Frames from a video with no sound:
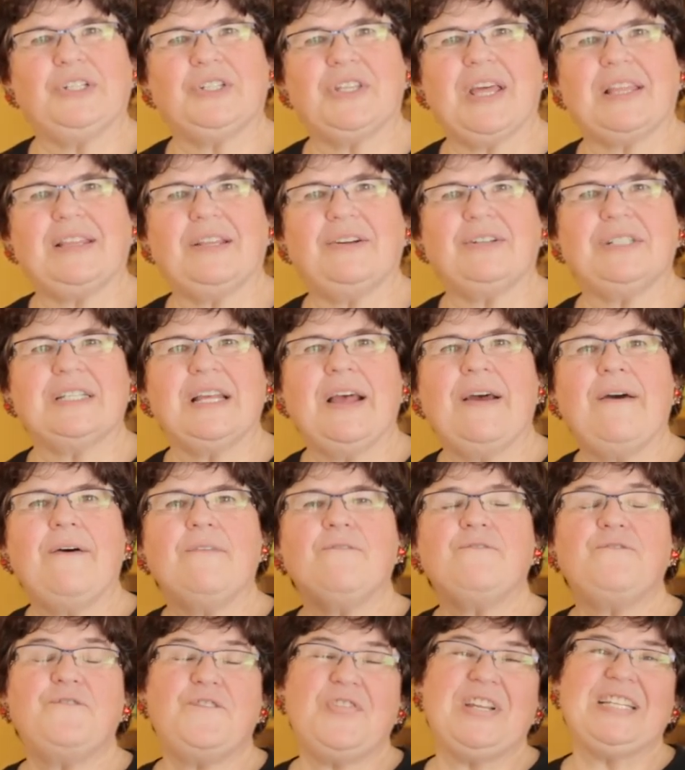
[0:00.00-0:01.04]
that there's
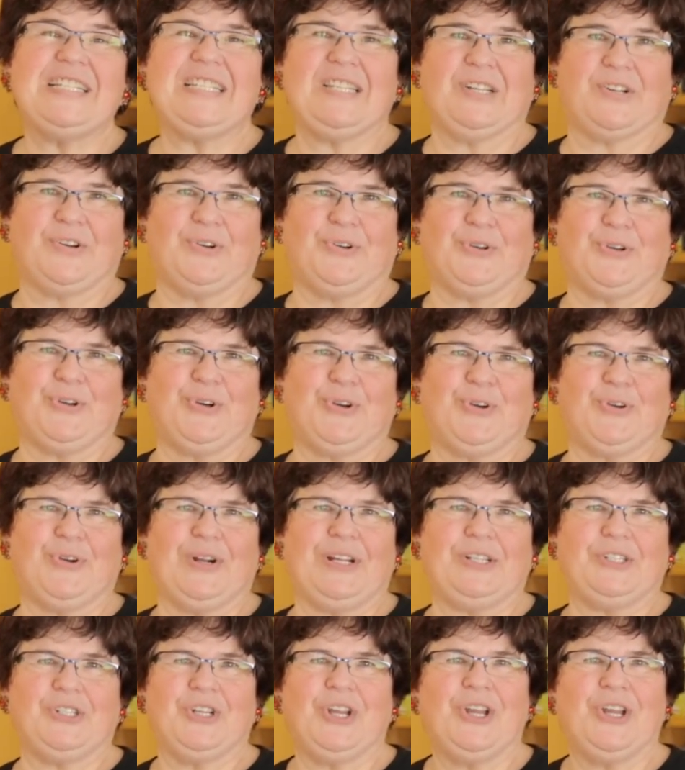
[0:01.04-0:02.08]
physical courage.